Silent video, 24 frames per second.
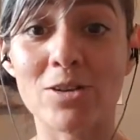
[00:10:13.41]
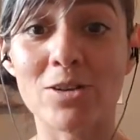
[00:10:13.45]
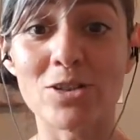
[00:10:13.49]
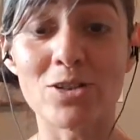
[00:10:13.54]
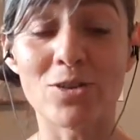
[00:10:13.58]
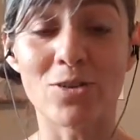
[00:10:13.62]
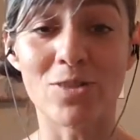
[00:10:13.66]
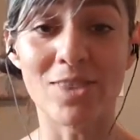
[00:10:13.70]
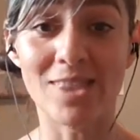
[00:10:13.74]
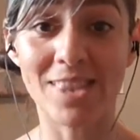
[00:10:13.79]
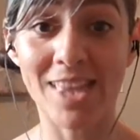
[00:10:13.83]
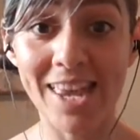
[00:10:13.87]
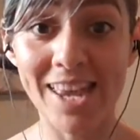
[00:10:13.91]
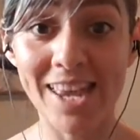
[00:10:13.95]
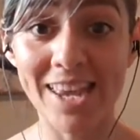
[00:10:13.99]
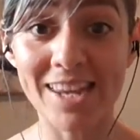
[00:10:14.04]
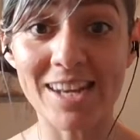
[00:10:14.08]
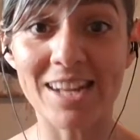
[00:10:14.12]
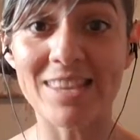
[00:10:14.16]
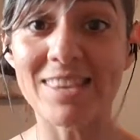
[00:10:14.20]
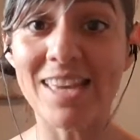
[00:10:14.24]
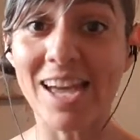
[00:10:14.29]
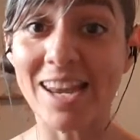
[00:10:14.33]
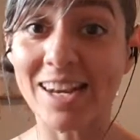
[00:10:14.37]
So
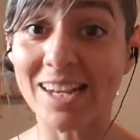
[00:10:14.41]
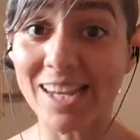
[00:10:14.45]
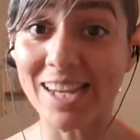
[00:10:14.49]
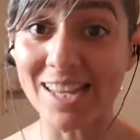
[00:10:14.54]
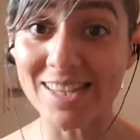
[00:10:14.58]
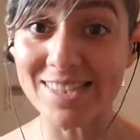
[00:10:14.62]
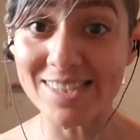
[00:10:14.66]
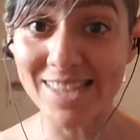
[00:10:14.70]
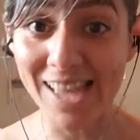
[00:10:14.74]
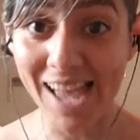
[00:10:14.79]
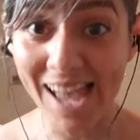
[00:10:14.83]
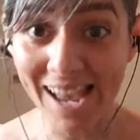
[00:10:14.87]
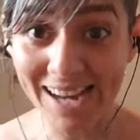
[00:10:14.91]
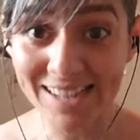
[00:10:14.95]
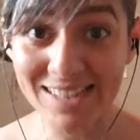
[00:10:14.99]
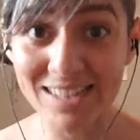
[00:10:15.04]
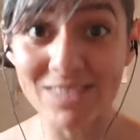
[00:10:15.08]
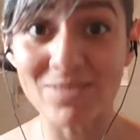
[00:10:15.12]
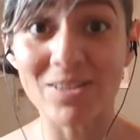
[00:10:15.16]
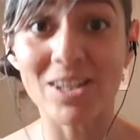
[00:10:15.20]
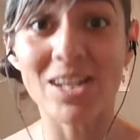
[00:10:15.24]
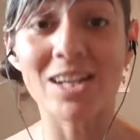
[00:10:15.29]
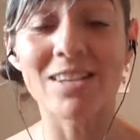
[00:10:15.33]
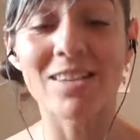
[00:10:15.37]
then that gets
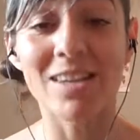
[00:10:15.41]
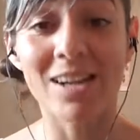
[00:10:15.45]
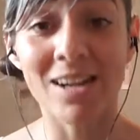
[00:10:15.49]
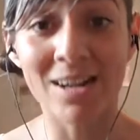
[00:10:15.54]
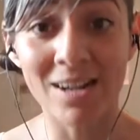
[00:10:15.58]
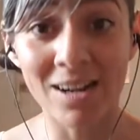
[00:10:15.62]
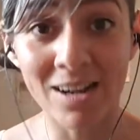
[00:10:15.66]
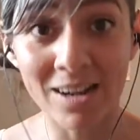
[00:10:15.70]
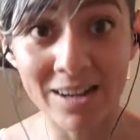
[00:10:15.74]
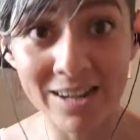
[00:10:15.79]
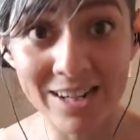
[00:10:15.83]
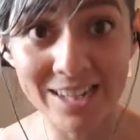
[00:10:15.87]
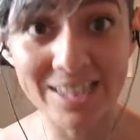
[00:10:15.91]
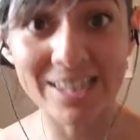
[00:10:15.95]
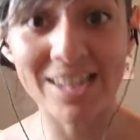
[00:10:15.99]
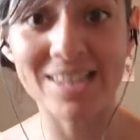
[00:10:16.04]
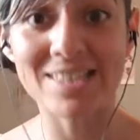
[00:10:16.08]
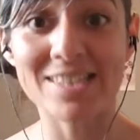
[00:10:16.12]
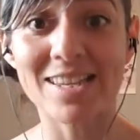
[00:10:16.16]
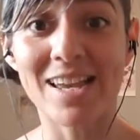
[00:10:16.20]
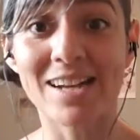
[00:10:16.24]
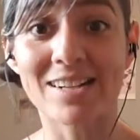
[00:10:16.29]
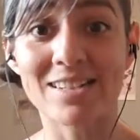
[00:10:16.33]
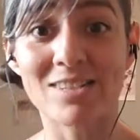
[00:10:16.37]
activated, the heart
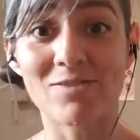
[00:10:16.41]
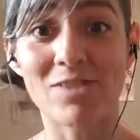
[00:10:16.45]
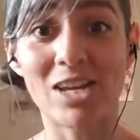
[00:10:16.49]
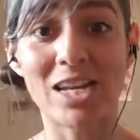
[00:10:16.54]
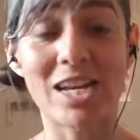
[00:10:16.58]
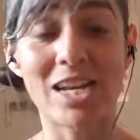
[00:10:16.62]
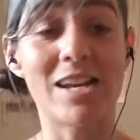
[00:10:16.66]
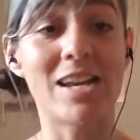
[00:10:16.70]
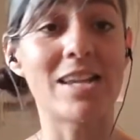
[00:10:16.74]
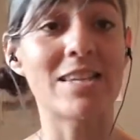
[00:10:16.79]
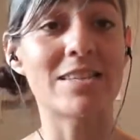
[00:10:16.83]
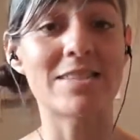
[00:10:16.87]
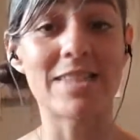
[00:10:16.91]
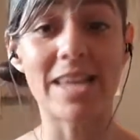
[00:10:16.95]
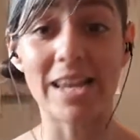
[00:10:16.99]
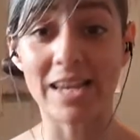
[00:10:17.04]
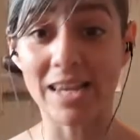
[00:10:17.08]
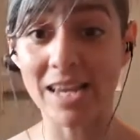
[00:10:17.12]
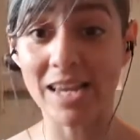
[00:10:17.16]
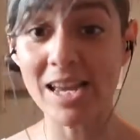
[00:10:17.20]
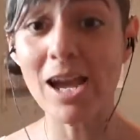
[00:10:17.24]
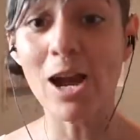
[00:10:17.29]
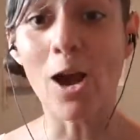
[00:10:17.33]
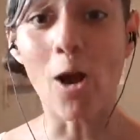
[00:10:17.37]
gets activated, and it's
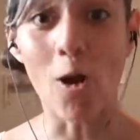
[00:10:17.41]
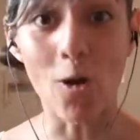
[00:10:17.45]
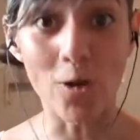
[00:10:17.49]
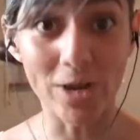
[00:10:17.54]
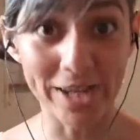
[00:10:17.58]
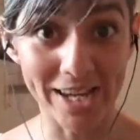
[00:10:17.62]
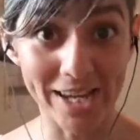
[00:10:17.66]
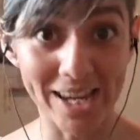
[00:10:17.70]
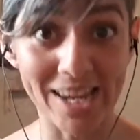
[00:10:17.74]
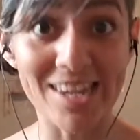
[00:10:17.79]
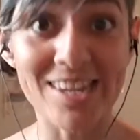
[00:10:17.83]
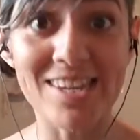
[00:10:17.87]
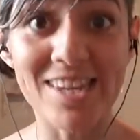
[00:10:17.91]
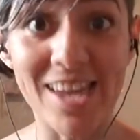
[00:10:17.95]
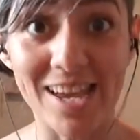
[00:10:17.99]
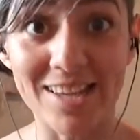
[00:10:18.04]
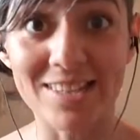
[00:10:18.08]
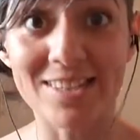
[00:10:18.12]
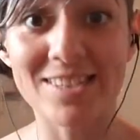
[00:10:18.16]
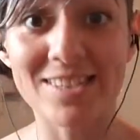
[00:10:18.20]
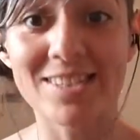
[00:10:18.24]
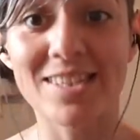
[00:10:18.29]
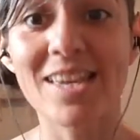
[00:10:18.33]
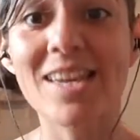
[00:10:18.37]
like, okay,
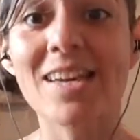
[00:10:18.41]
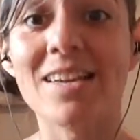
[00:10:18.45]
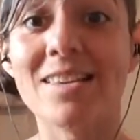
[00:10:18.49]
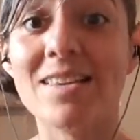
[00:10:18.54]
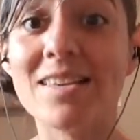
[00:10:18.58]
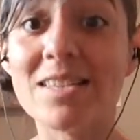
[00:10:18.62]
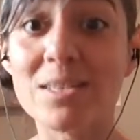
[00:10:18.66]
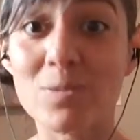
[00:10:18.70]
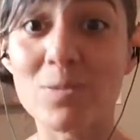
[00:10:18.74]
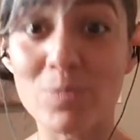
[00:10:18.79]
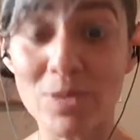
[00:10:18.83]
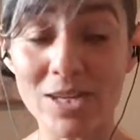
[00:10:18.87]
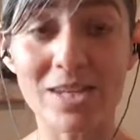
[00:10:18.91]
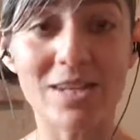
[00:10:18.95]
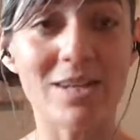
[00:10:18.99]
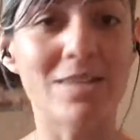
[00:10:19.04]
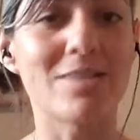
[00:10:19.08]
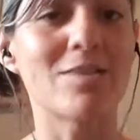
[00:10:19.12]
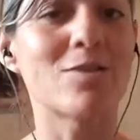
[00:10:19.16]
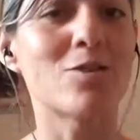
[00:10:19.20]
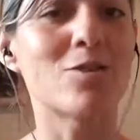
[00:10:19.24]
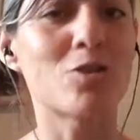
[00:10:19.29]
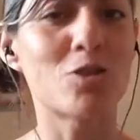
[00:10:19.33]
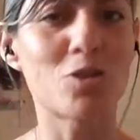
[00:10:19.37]
yes, this being
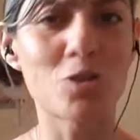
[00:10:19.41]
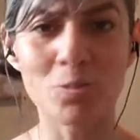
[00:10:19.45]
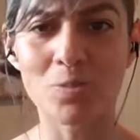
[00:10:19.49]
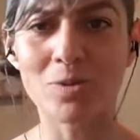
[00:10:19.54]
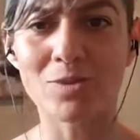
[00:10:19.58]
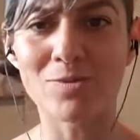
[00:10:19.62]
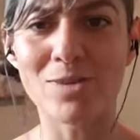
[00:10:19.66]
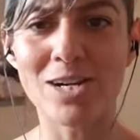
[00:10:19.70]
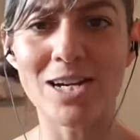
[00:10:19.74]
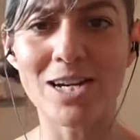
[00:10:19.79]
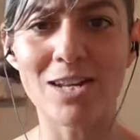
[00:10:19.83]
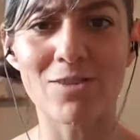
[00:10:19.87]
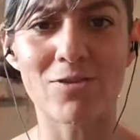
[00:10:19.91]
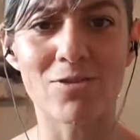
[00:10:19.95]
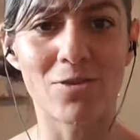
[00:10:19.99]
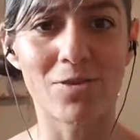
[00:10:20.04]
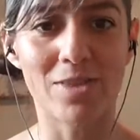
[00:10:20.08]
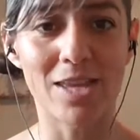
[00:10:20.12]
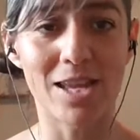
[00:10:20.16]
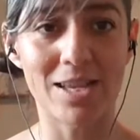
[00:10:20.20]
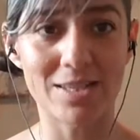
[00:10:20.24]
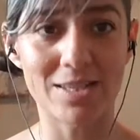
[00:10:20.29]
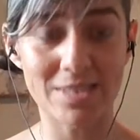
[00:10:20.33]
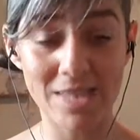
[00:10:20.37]
is super ready for
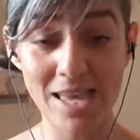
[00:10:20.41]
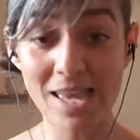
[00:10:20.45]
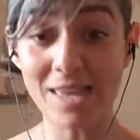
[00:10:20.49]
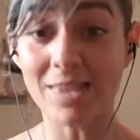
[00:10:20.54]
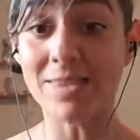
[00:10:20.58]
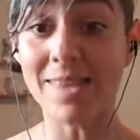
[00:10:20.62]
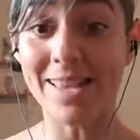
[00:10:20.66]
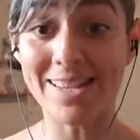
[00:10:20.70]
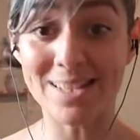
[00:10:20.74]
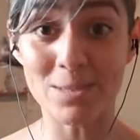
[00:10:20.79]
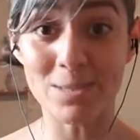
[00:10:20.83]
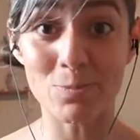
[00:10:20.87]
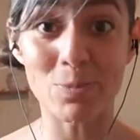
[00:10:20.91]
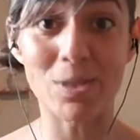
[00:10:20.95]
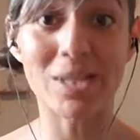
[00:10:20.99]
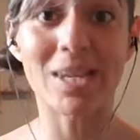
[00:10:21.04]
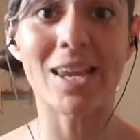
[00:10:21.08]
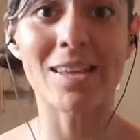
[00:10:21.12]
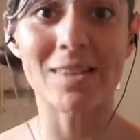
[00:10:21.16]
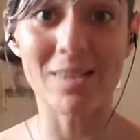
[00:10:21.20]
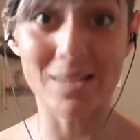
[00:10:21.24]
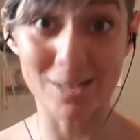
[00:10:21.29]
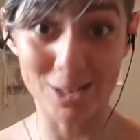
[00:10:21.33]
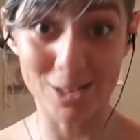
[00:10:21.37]
this, let's
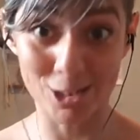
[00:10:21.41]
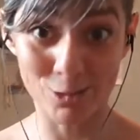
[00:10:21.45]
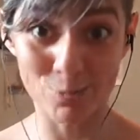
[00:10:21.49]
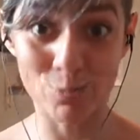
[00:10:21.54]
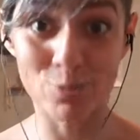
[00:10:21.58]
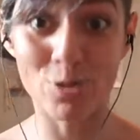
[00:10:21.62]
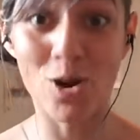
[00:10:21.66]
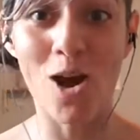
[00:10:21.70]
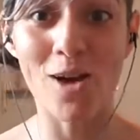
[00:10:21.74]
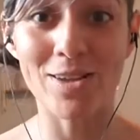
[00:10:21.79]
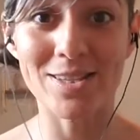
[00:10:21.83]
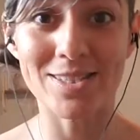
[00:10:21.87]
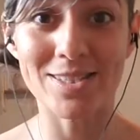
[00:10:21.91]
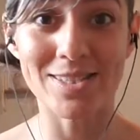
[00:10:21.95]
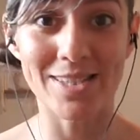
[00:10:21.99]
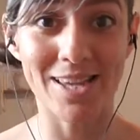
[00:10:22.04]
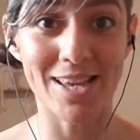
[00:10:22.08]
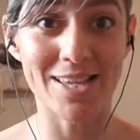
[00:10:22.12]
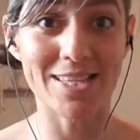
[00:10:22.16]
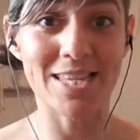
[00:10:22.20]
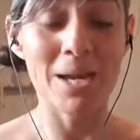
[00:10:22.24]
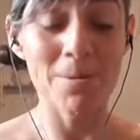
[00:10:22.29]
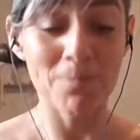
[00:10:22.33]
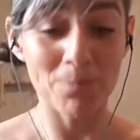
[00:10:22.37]
begin this
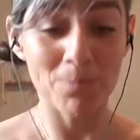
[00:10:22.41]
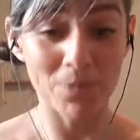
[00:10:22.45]
process.